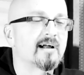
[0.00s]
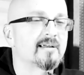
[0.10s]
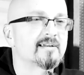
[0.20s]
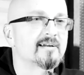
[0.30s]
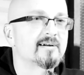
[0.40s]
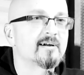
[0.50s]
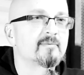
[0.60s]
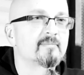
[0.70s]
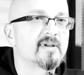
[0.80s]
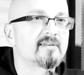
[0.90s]

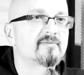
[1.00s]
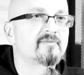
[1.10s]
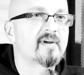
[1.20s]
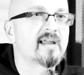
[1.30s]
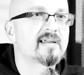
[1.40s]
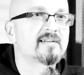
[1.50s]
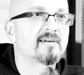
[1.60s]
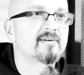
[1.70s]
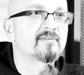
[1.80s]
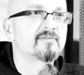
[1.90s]
I'm a big fan
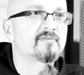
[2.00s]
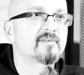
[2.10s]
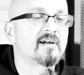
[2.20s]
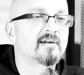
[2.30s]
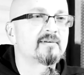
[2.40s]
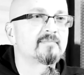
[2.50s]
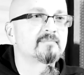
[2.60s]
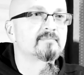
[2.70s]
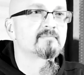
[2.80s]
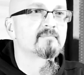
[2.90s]
of
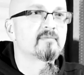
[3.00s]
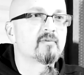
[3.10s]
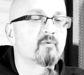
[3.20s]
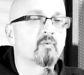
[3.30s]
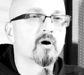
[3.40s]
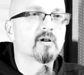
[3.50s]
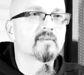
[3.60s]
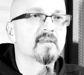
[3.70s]
the work